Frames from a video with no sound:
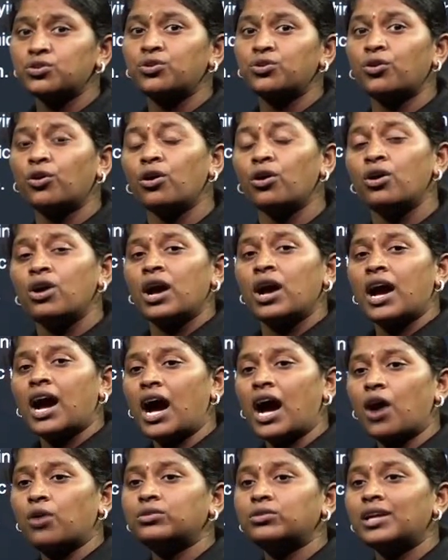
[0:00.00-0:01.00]
know
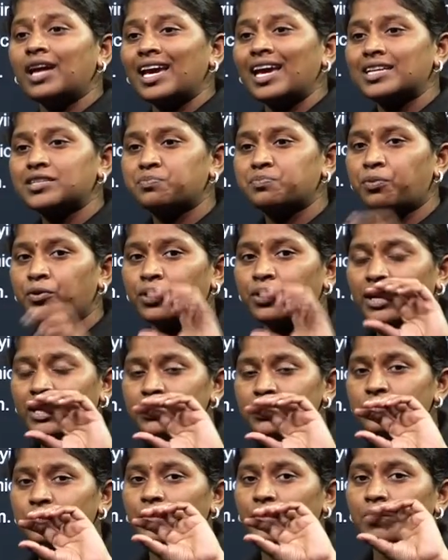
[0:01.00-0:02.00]
how the
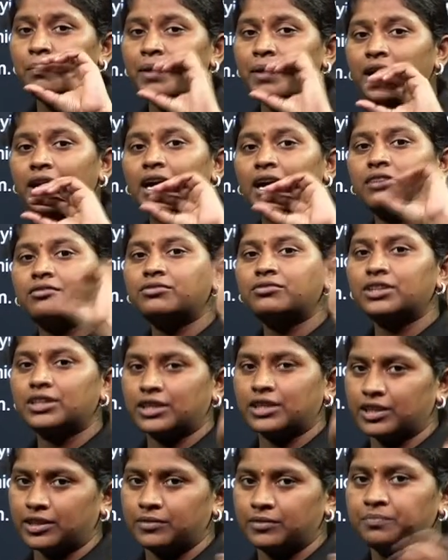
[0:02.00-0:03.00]
exponents will be
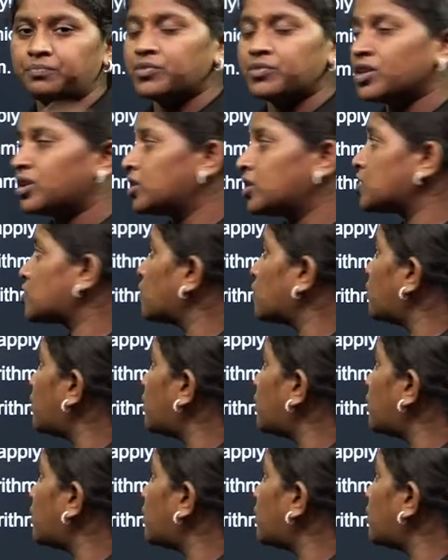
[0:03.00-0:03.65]
converted. So